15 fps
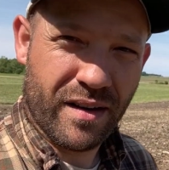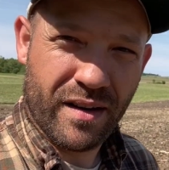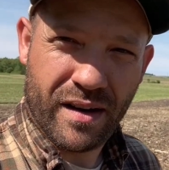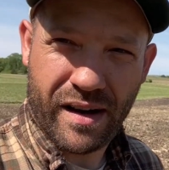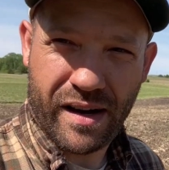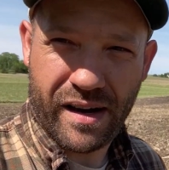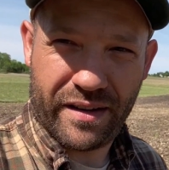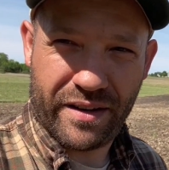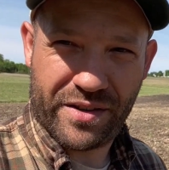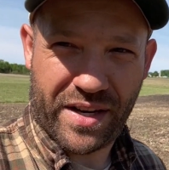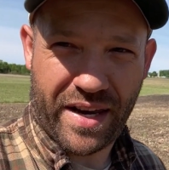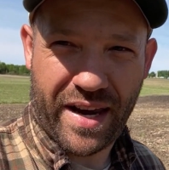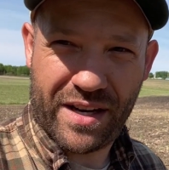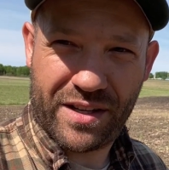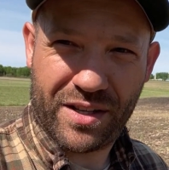there's a
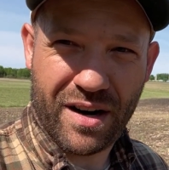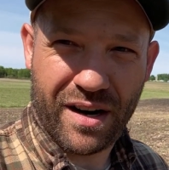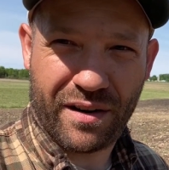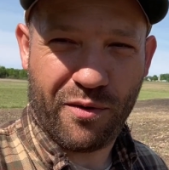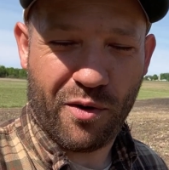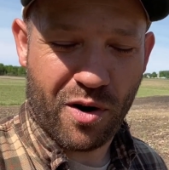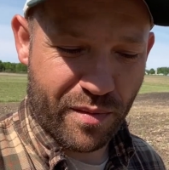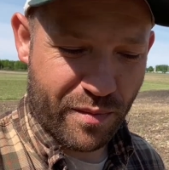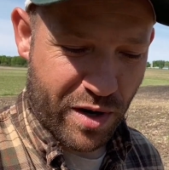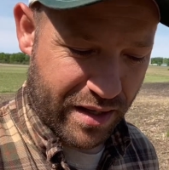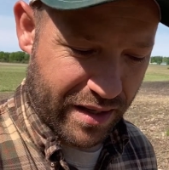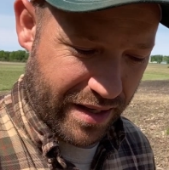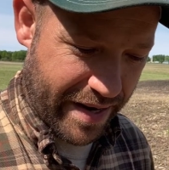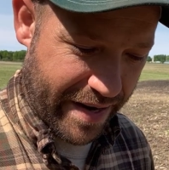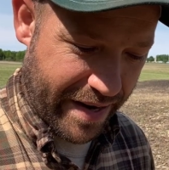Hay Talk forum
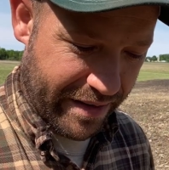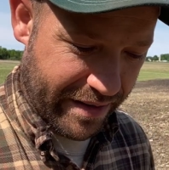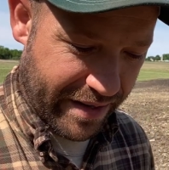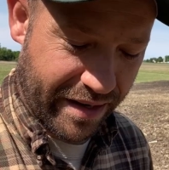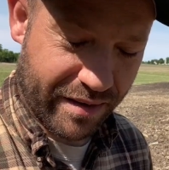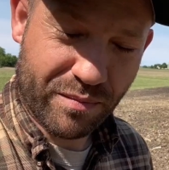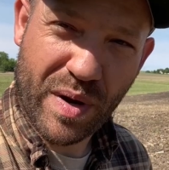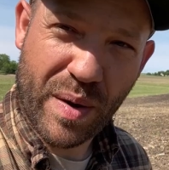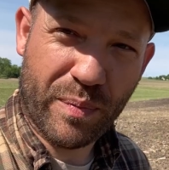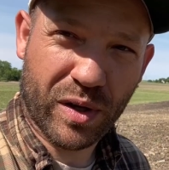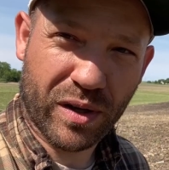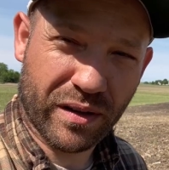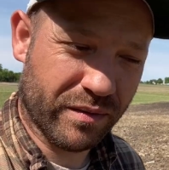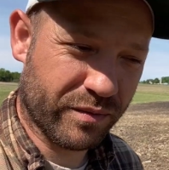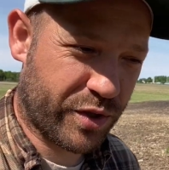online that
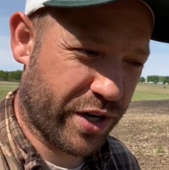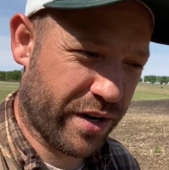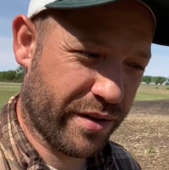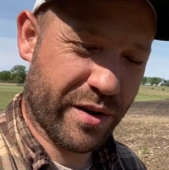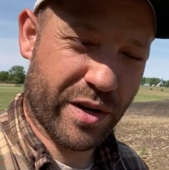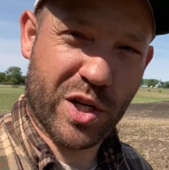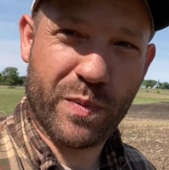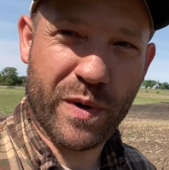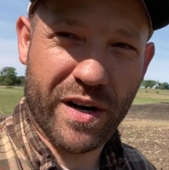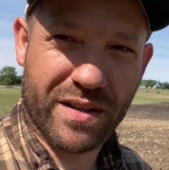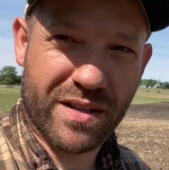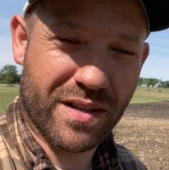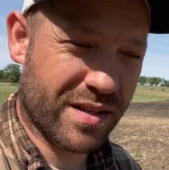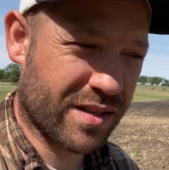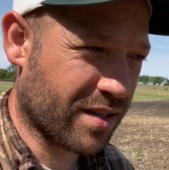people share their
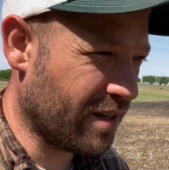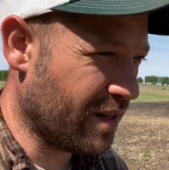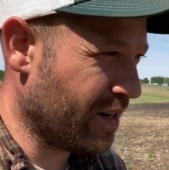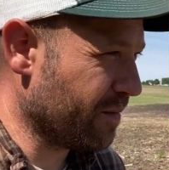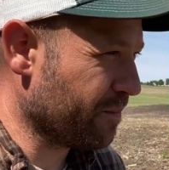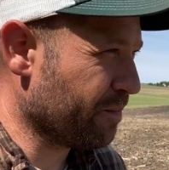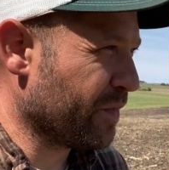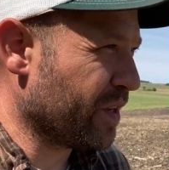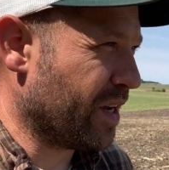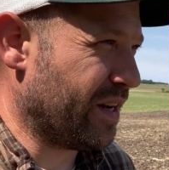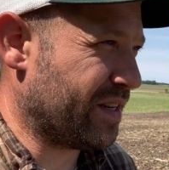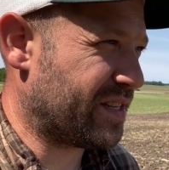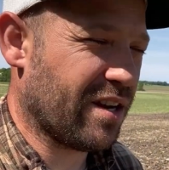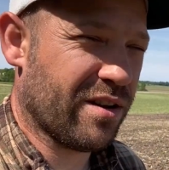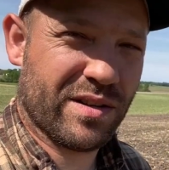experiences. And
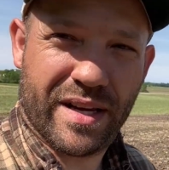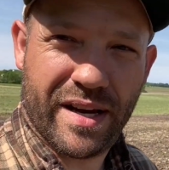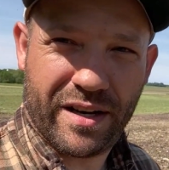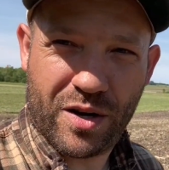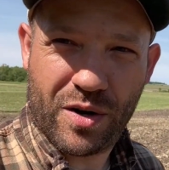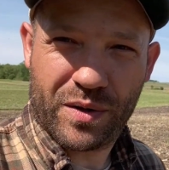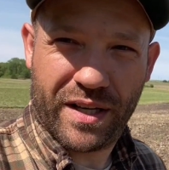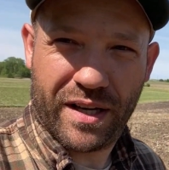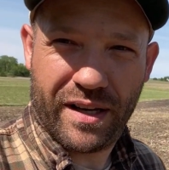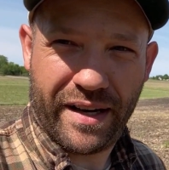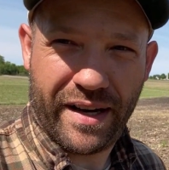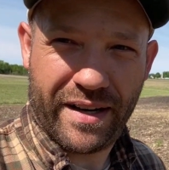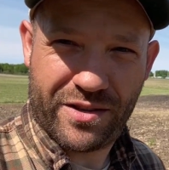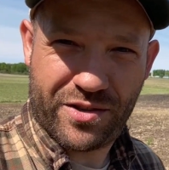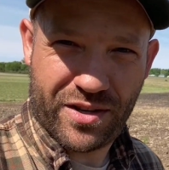it sounds like no-tilling
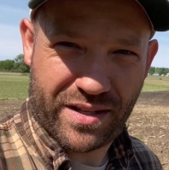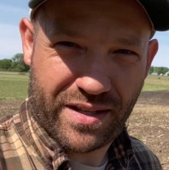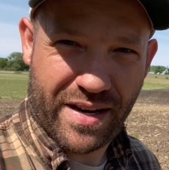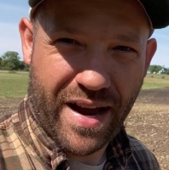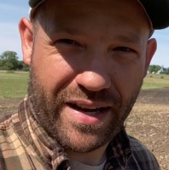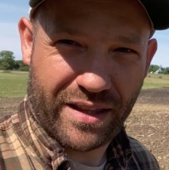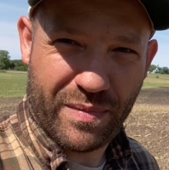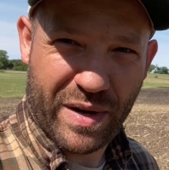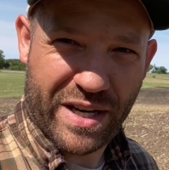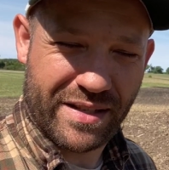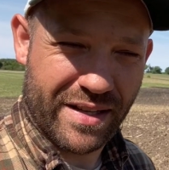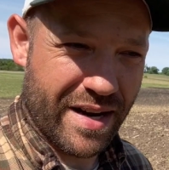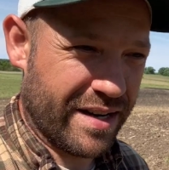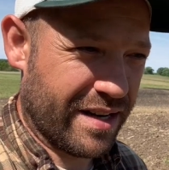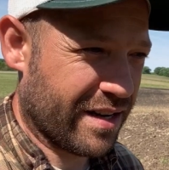it is just not the best
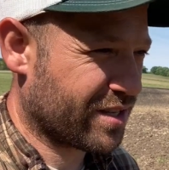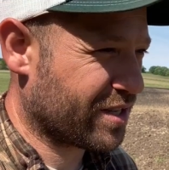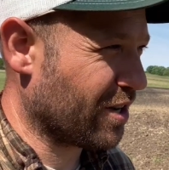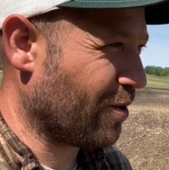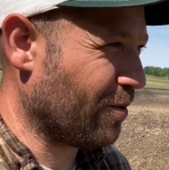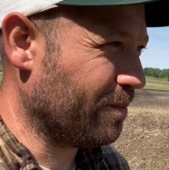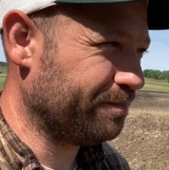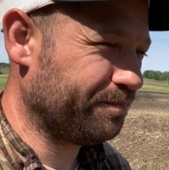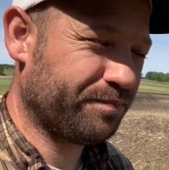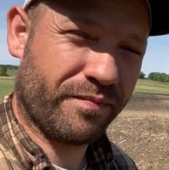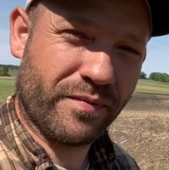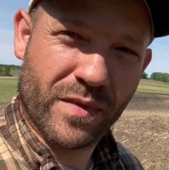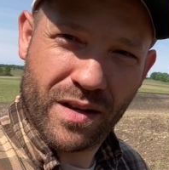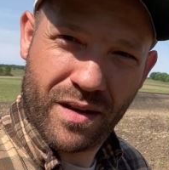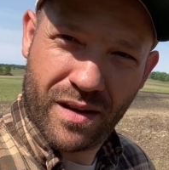idea. So
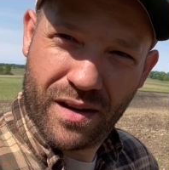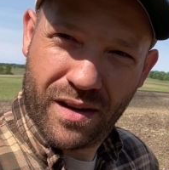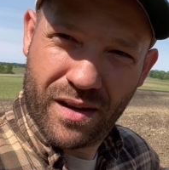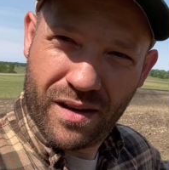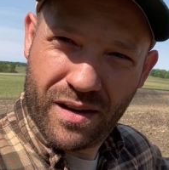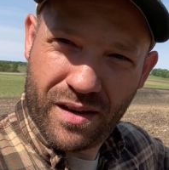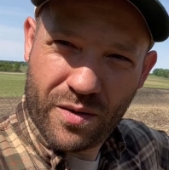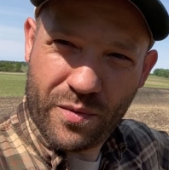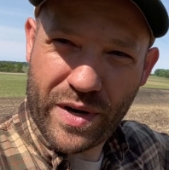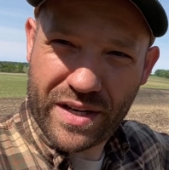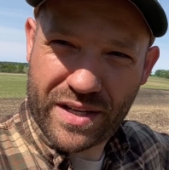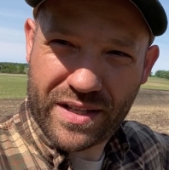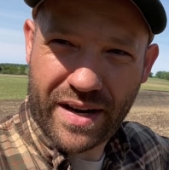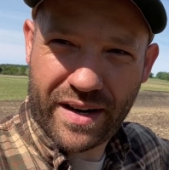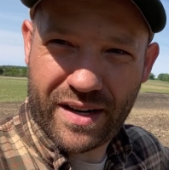we
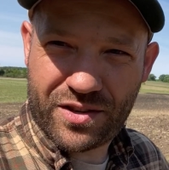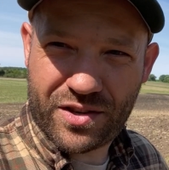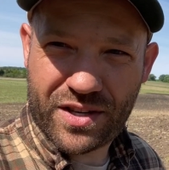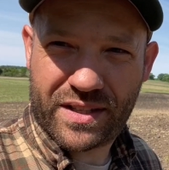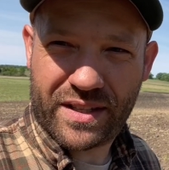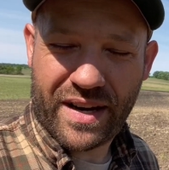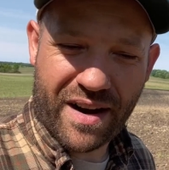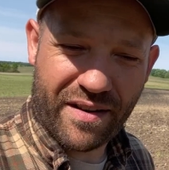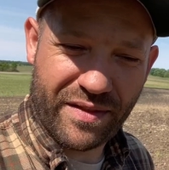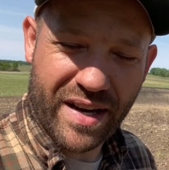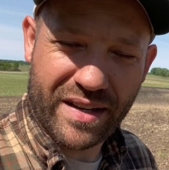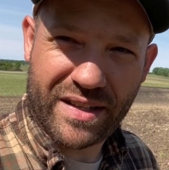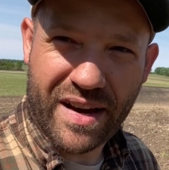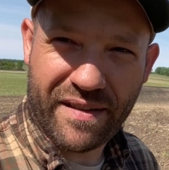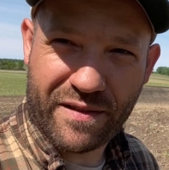decided just to have
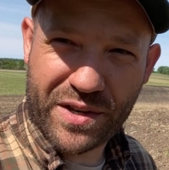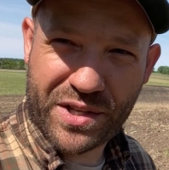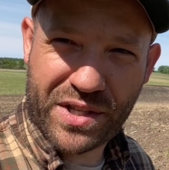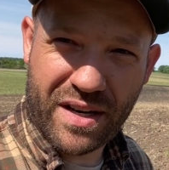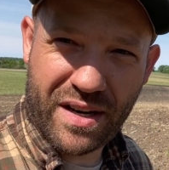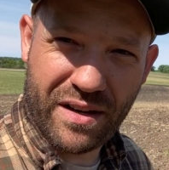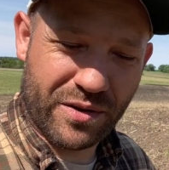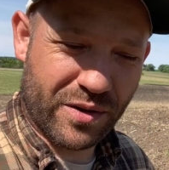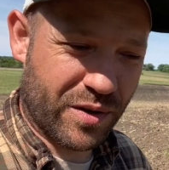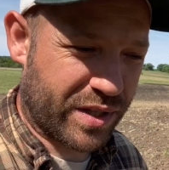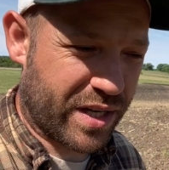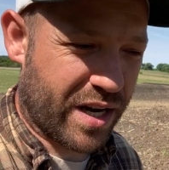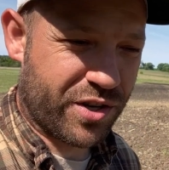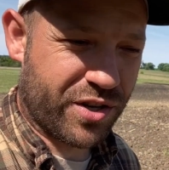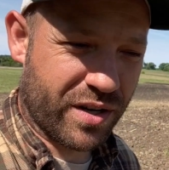that diversity in the
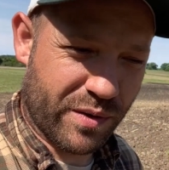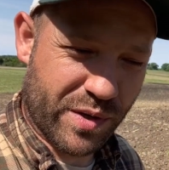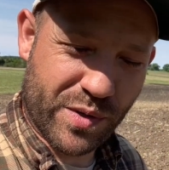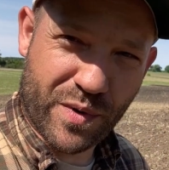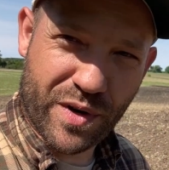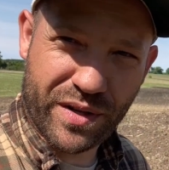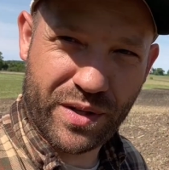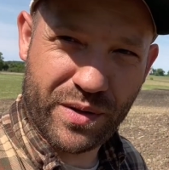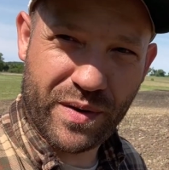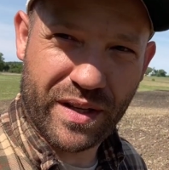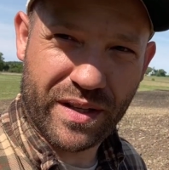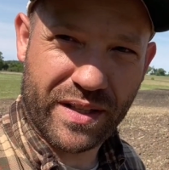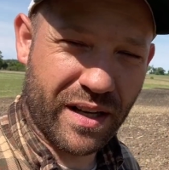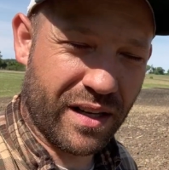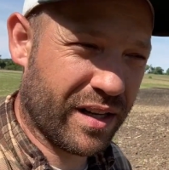rotation, it was worth doing
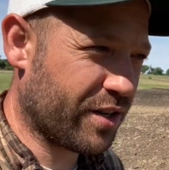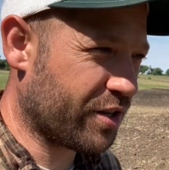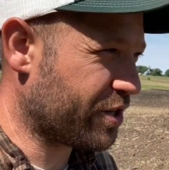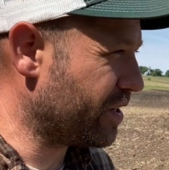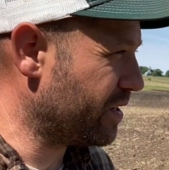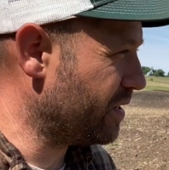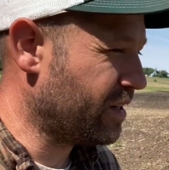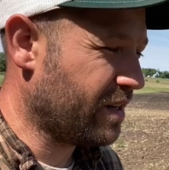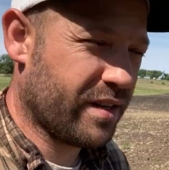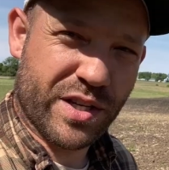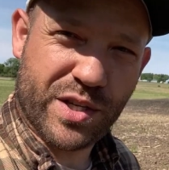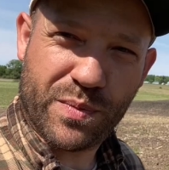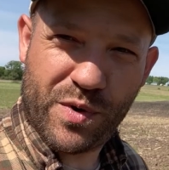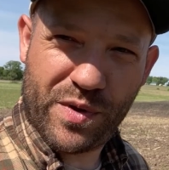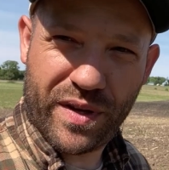the tillage,
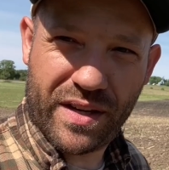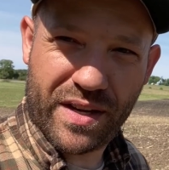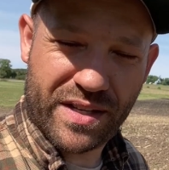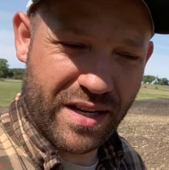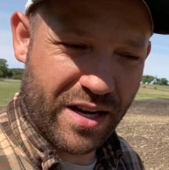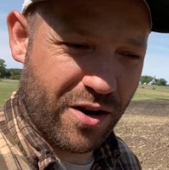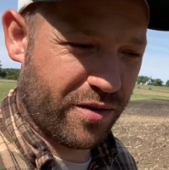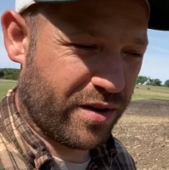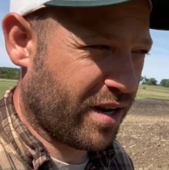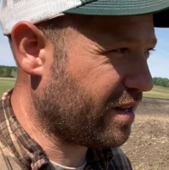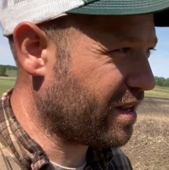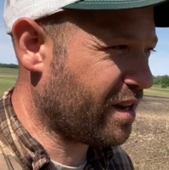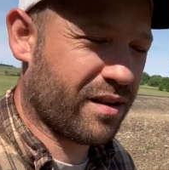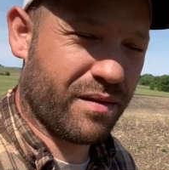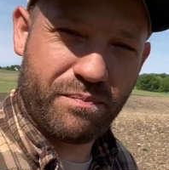smoothing this out. And
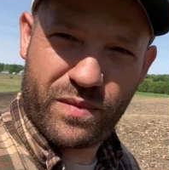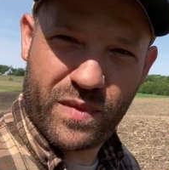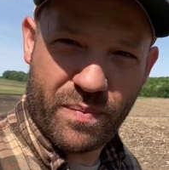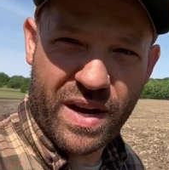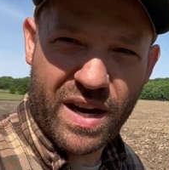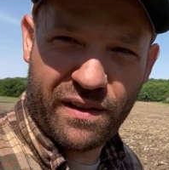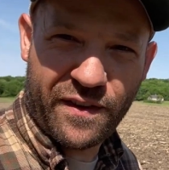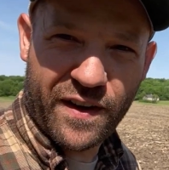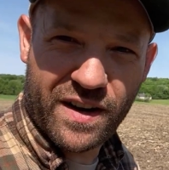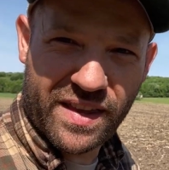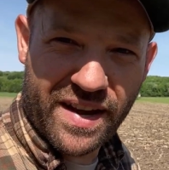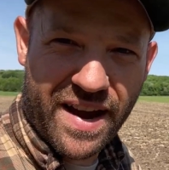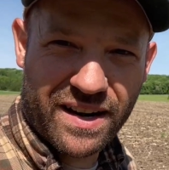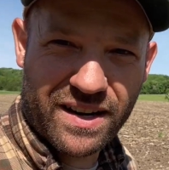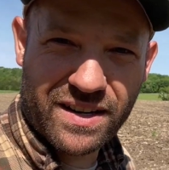then the benefit of
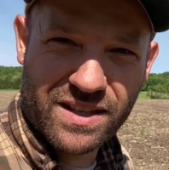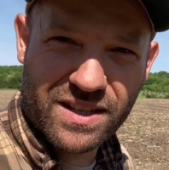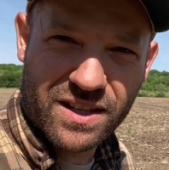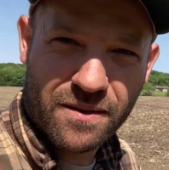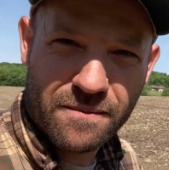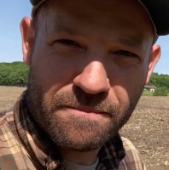that is